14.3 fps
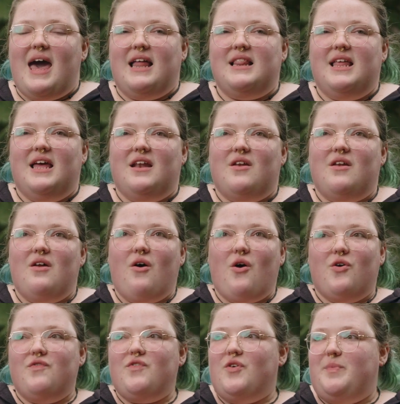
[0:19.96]
And then
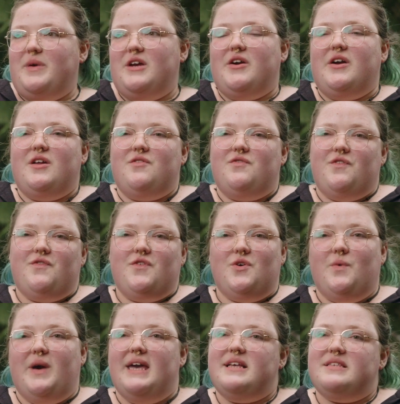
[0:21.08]
over a period of a few
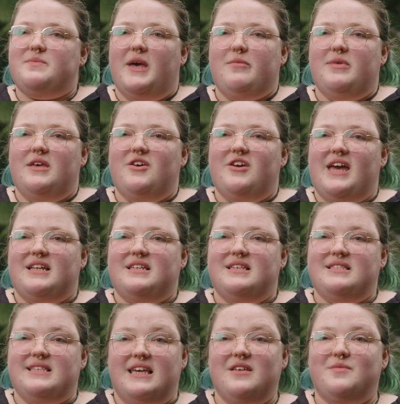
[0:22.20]
weeks, maybe you get to
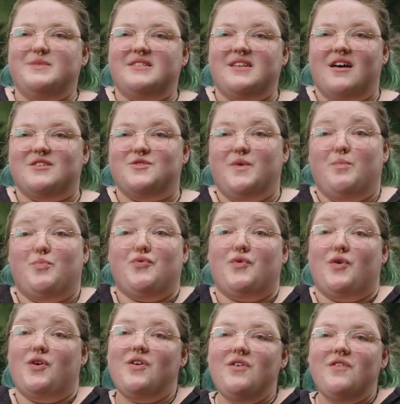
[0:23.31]
see them start to
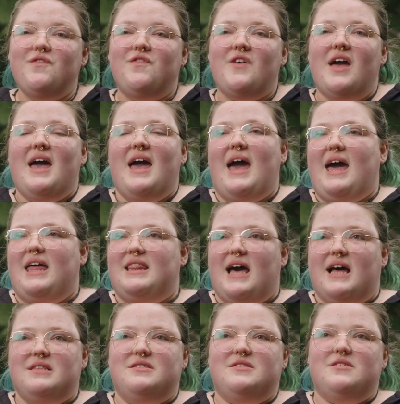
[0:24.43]
improve. And
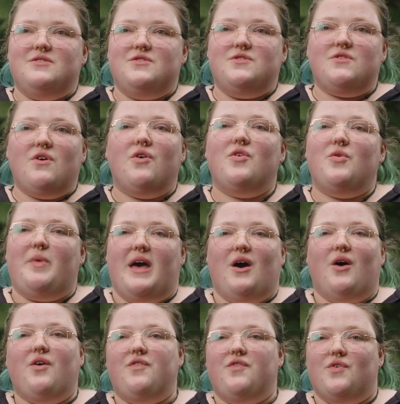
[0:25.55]
that's so
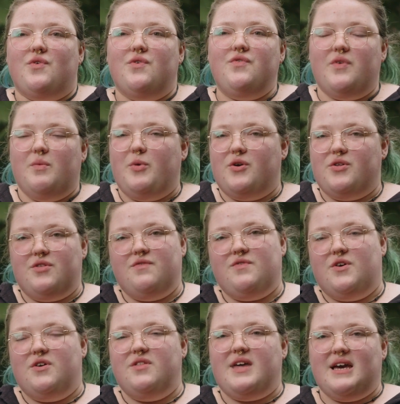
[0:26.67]
powerful for both of
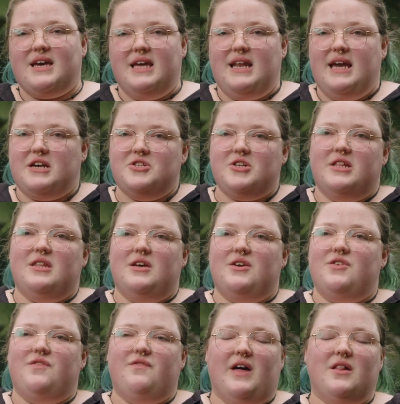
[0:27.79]
you, that connection that you
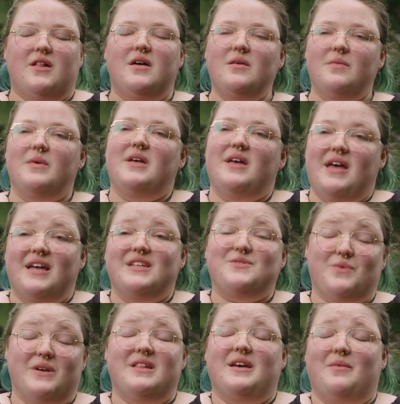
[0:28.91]
develop. It's
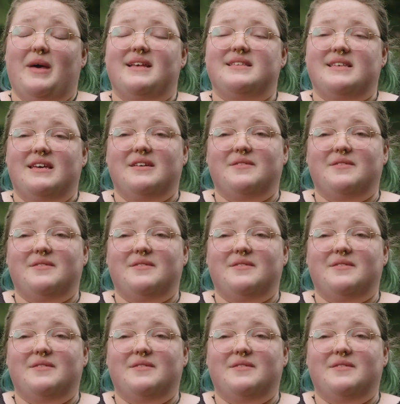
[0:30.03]
really amazing.